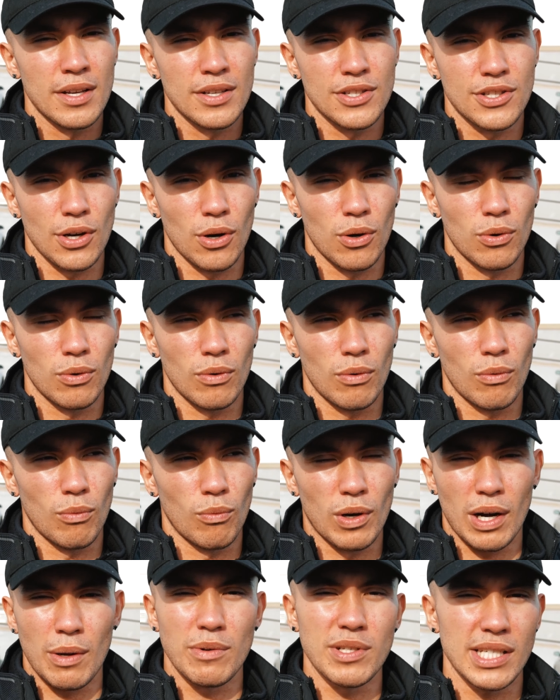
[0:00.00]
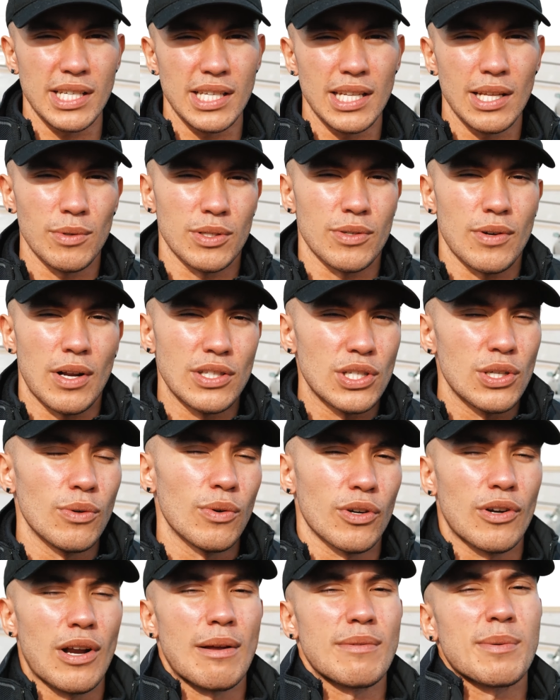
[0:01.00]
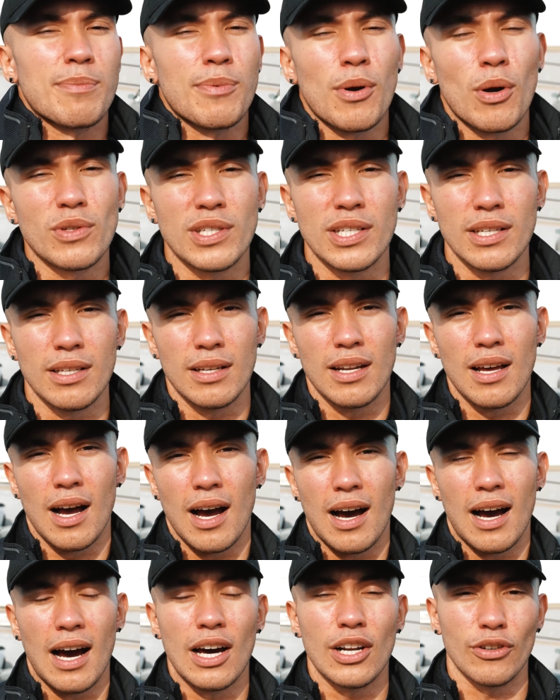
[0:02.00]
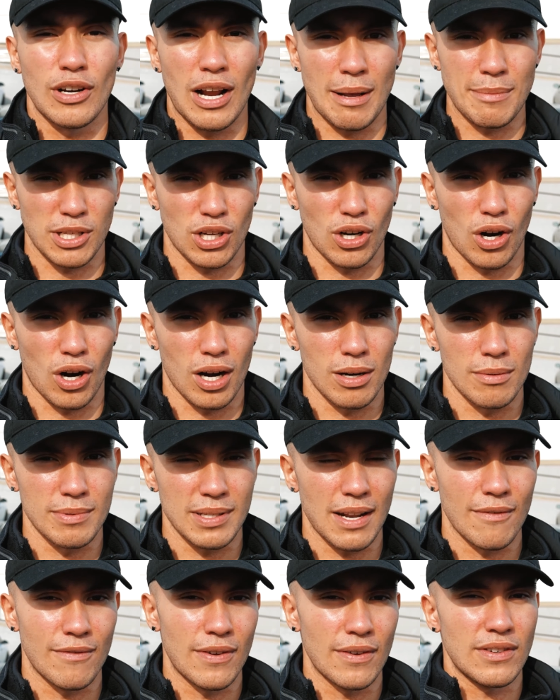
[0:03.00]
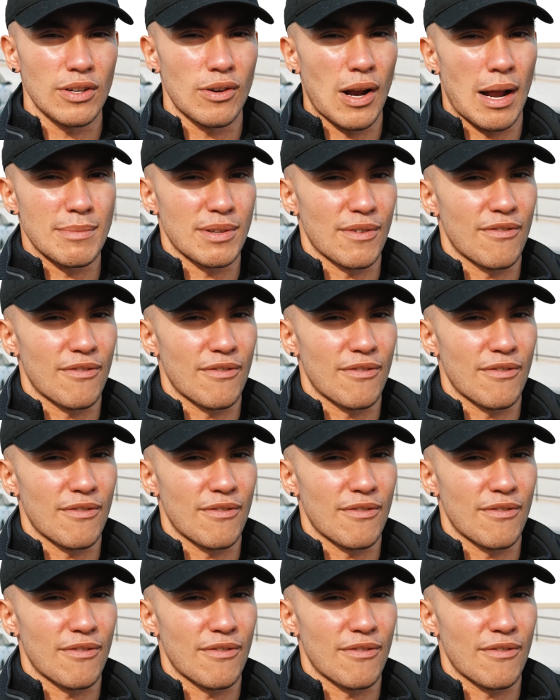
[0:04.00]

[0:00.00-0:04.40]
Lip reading: So what I was eating was around 200 grams of protein, 100 grams of carbs, and 50 grams